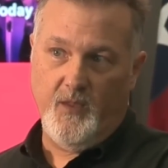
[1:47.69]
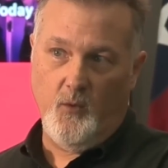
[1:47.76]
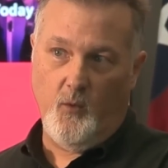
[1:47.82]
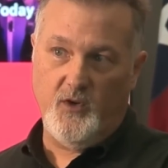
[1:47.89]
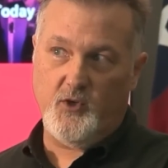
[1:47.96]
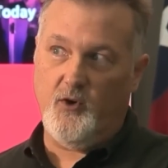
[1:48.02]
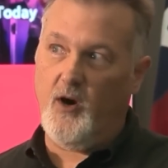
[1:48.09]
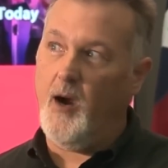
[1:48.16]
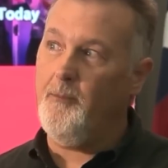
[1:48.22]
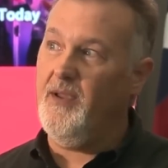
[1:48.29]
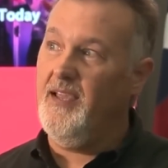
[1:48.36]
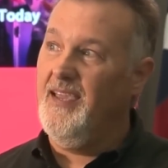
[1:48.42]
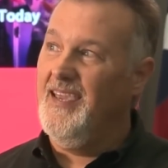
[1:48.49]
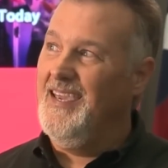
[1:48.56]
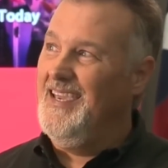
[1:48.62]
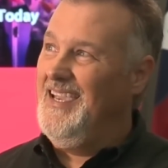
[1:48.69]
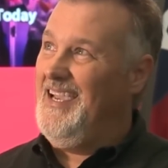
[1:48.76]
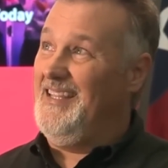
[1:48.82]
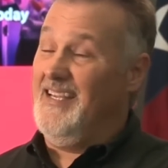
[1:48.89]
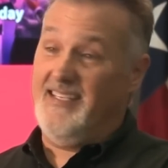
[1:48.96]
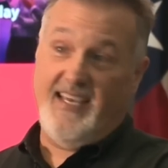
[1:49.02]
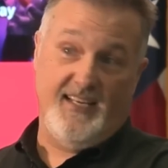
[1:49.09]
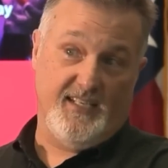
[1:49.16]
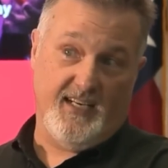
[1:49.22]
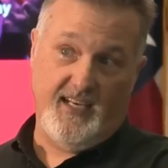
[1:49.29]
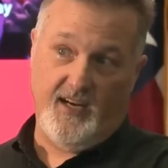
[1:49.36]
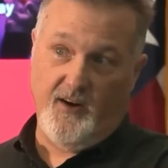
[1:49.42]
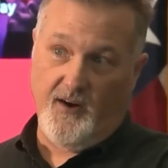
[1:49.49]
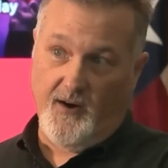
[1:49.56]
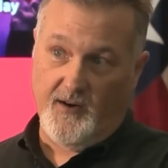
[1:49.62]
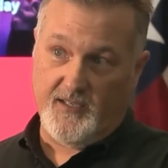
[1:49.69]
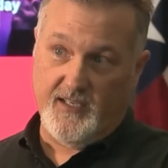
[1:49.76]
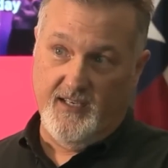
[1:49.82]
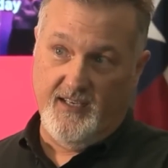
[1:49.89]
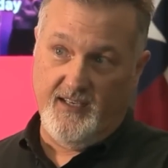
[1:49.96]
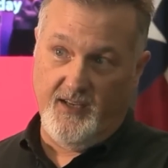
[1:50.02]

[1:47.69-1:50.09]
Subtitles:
which are up in the tens of gigahertz,